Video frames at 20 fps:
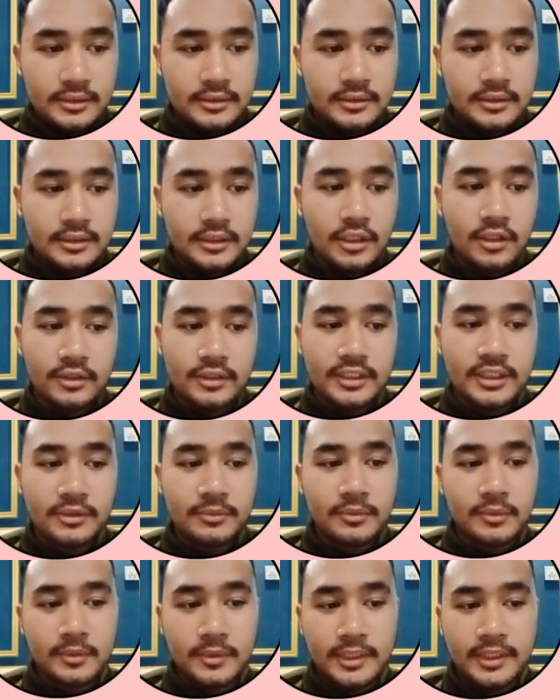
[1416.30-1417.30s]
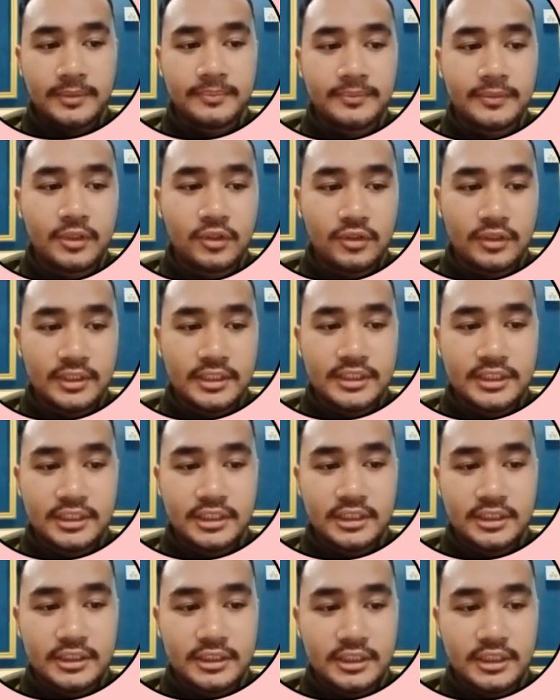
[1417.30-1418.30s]
The audit program, the organization
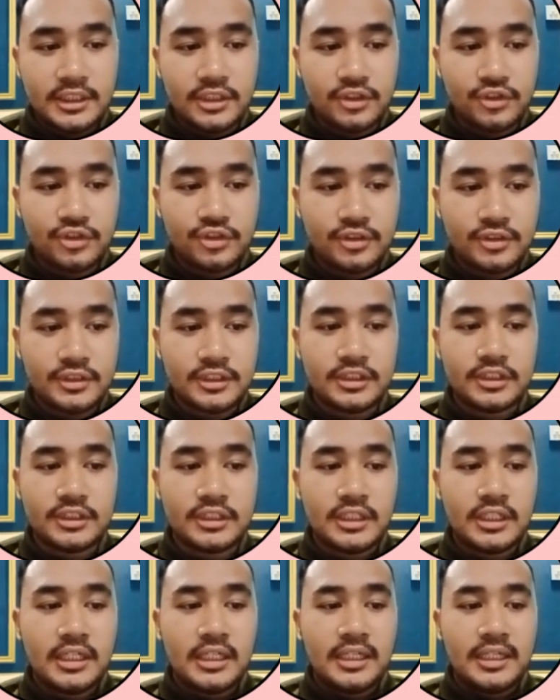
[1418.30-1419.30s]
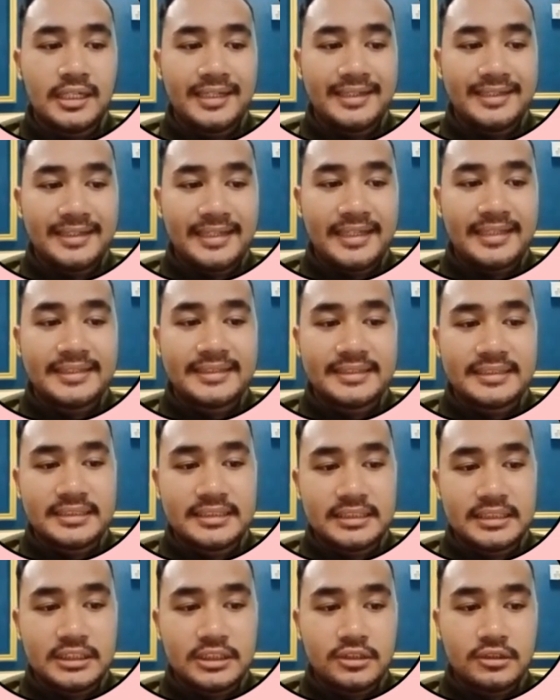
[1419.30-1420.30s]
shall ensure that the
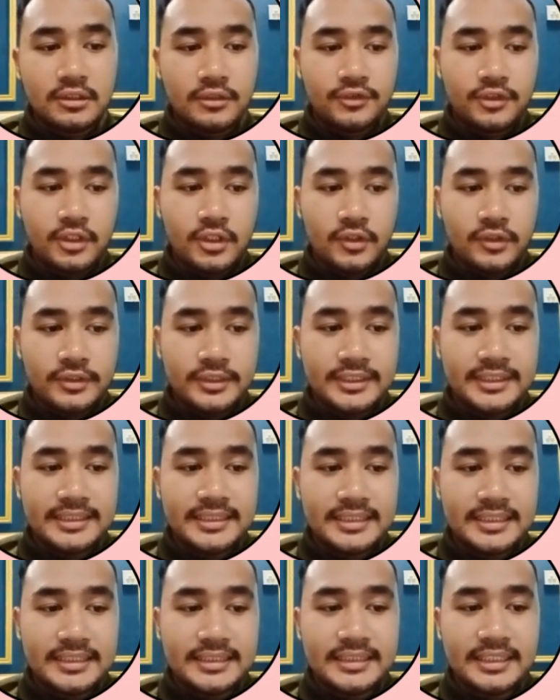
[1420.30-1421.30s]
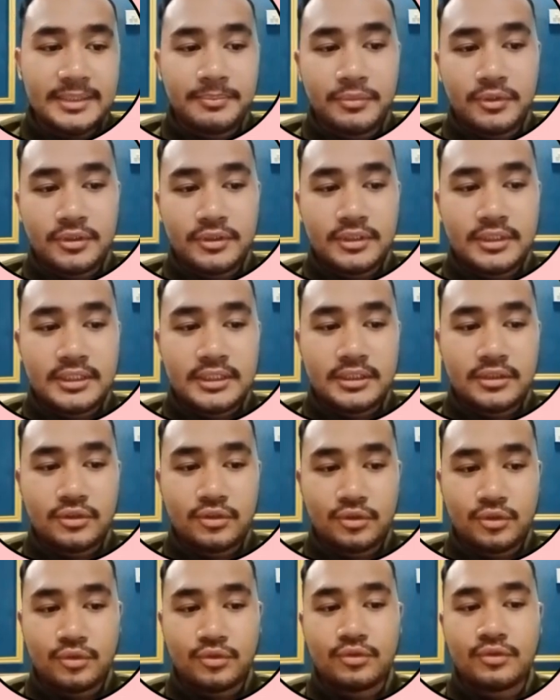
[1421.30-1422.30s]
result of the audit are reported
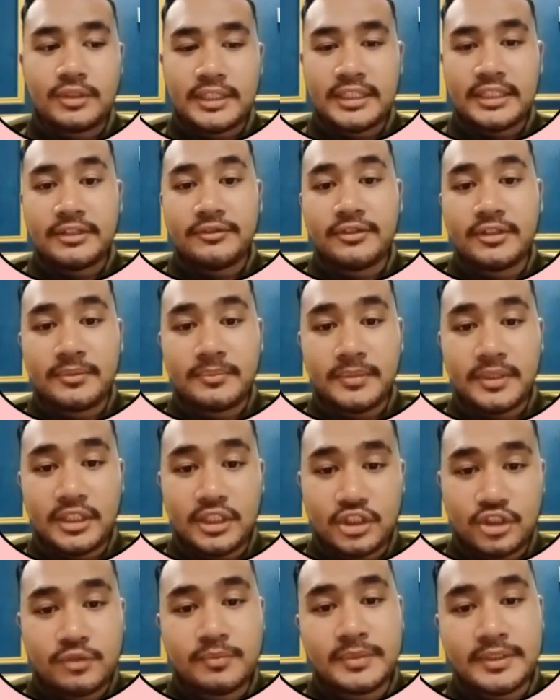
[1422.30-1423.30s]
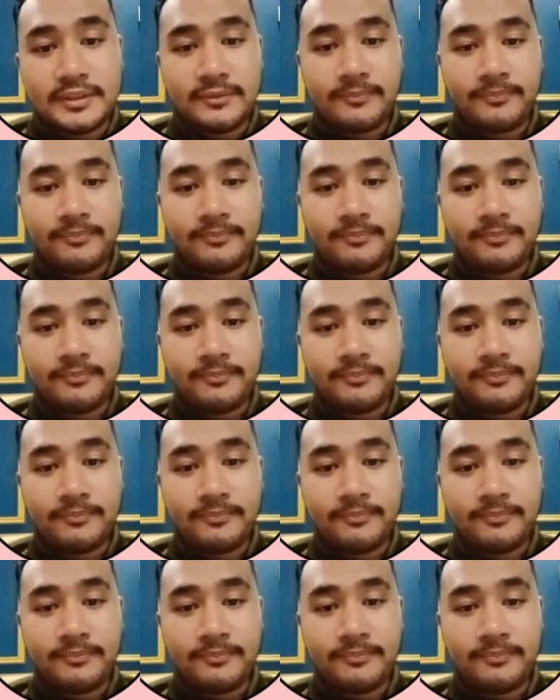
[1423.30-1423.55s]
to relevant management.